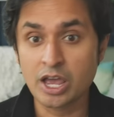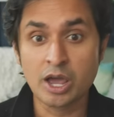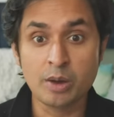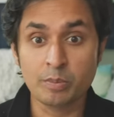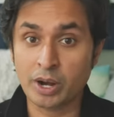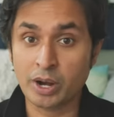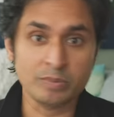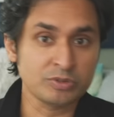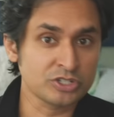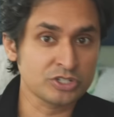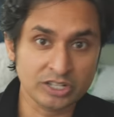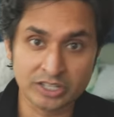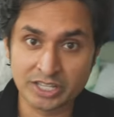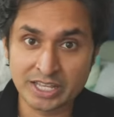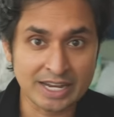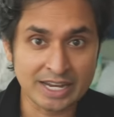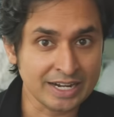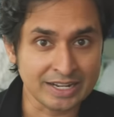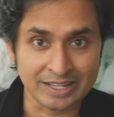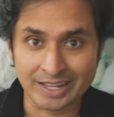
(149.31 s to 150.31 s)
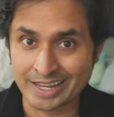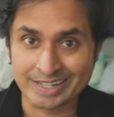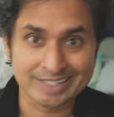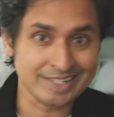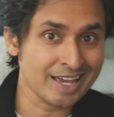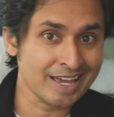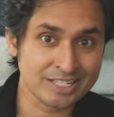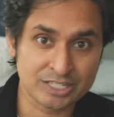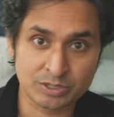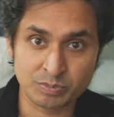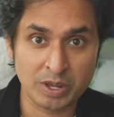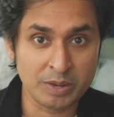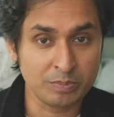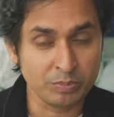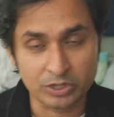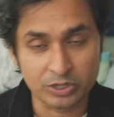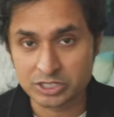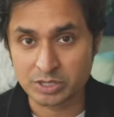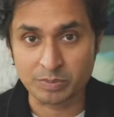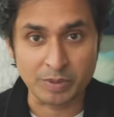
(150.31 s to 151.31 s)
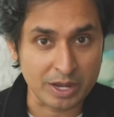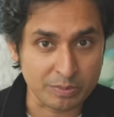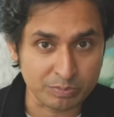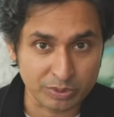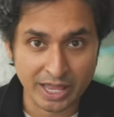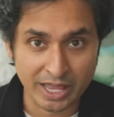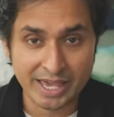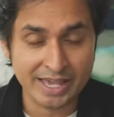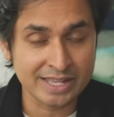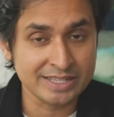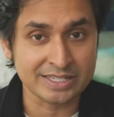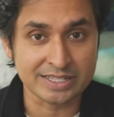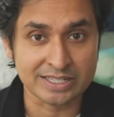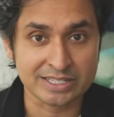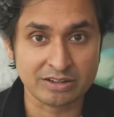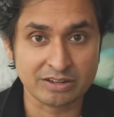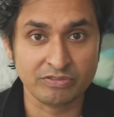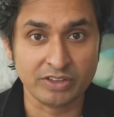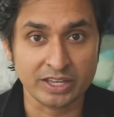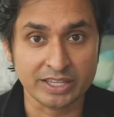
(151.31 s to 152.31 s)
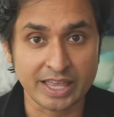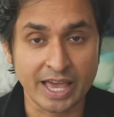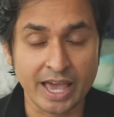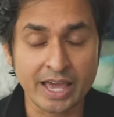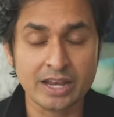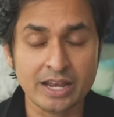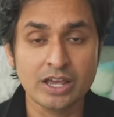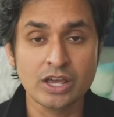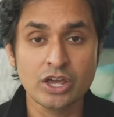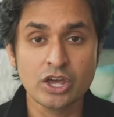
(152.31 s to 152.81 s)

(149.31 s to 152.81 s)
but I'm still needing to like text people to make plans and stuff like that.